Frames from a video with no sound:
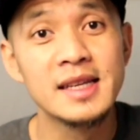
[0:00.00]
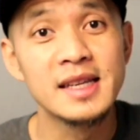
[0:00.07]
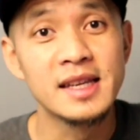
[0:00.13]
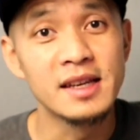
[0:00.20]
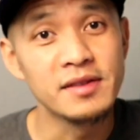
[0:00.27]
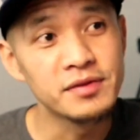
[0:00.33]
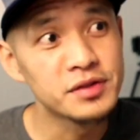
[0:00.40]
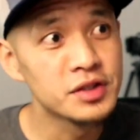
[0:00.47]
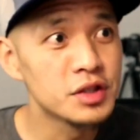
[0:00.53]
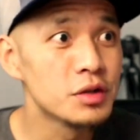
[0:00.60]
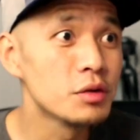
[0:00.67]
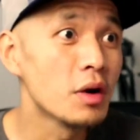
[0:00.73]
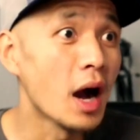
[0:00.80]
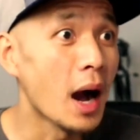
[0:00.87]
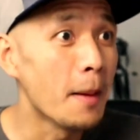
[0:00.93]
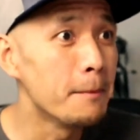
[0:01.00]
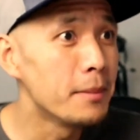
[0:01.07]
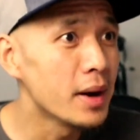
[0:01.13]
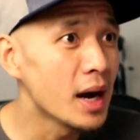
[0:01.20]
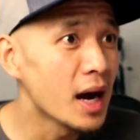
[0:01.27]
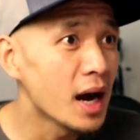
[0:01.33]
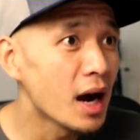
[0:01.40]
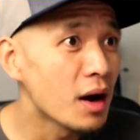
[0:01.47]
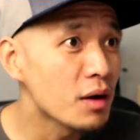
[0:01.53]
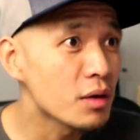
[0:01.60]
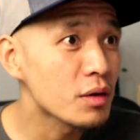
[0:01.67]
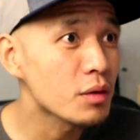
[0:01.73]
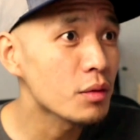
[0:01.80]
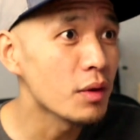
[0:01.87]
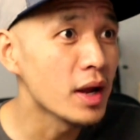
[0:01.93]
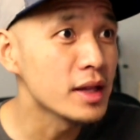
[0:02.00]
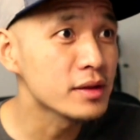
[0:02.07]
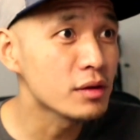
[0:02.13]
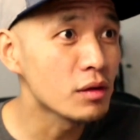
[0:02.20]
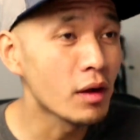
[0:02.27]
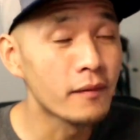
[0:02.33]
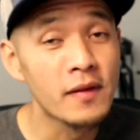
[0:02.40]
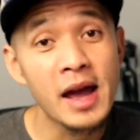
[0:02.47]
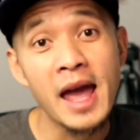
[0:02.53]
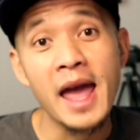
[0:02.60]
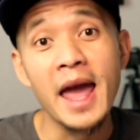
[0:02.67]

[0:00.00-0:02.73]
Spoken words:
gives you about grand total of